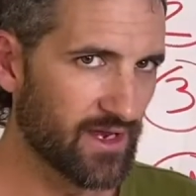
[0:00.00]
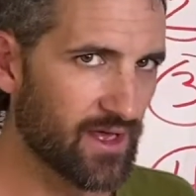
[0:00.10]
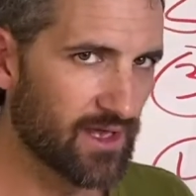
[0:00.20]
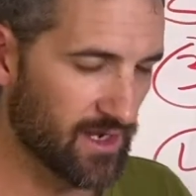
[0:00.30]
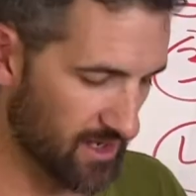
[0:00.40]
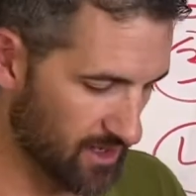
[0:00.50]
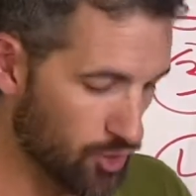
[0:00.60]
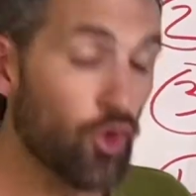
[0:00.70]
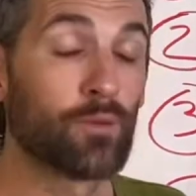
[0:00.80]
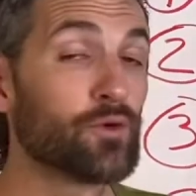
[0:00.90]
a
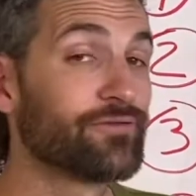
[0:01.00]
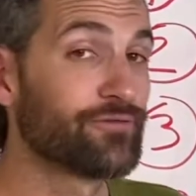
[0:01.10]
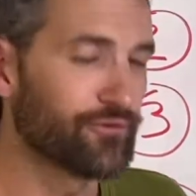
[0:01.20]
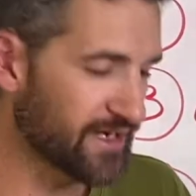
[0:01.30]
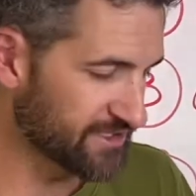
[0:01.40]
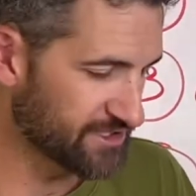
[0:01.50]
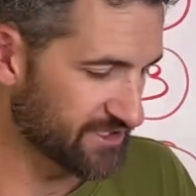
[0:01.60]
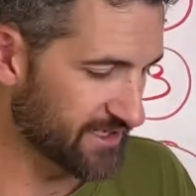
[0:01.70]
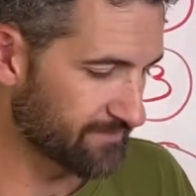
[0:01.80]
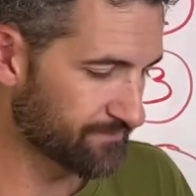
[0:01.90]
normal
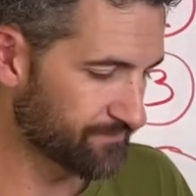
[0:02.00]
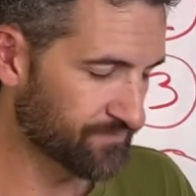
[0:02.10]
friendship,